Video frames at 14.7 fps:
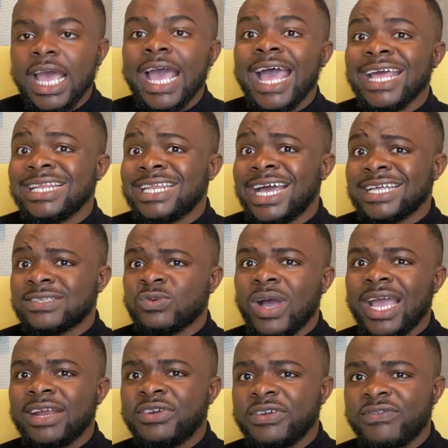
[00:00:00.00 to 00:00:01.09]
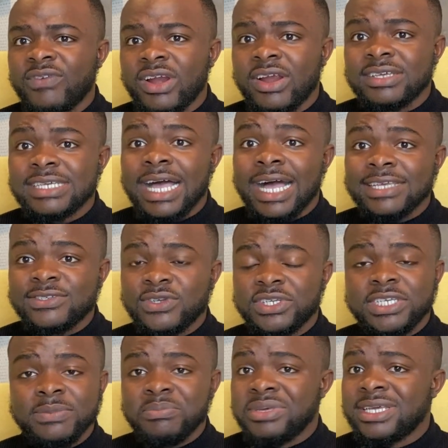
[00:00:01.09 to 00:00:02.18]
And that's why referrals are such
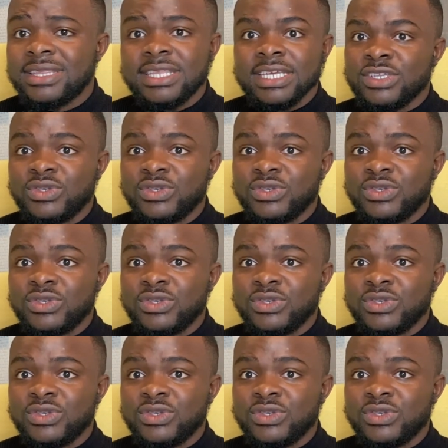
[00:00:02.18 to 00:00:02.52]
a big thing.